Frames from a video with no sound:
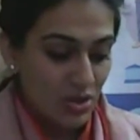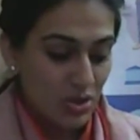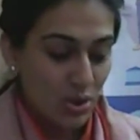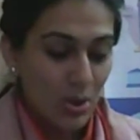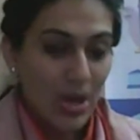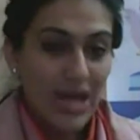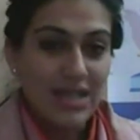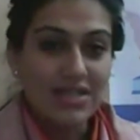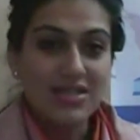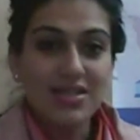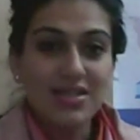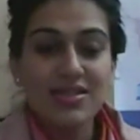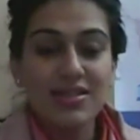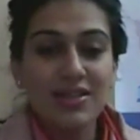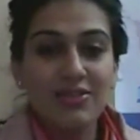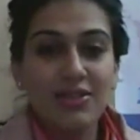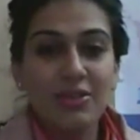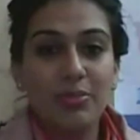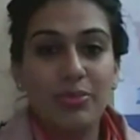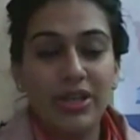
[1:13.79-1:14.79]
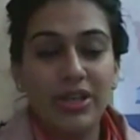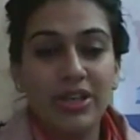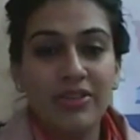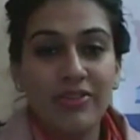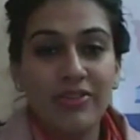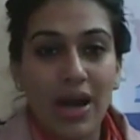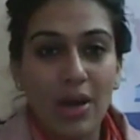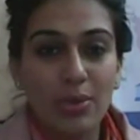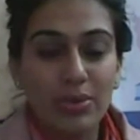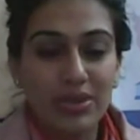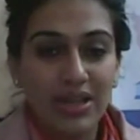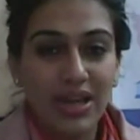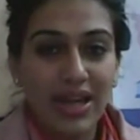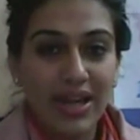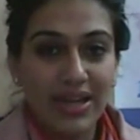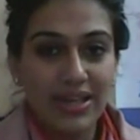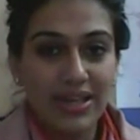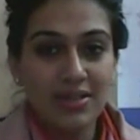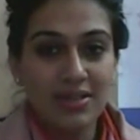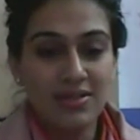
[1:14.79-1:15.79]
So, I'll just give a brief
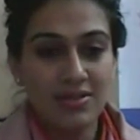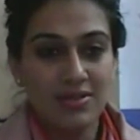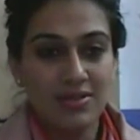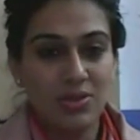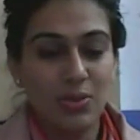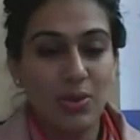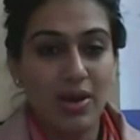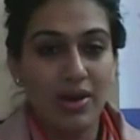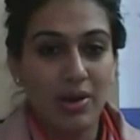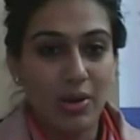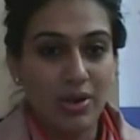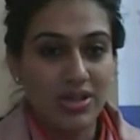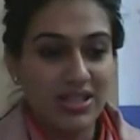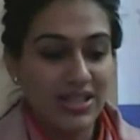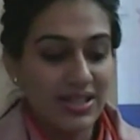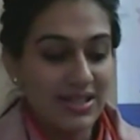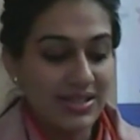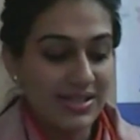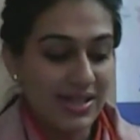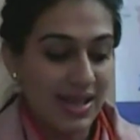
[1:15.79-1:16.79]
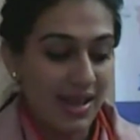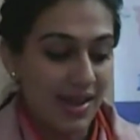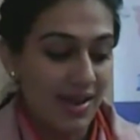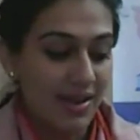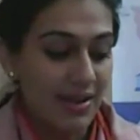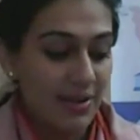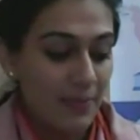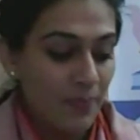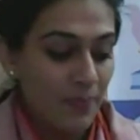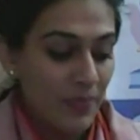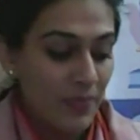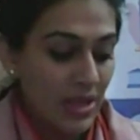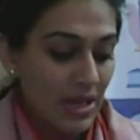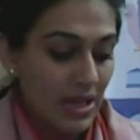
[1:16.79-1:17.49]
outline to our audience here.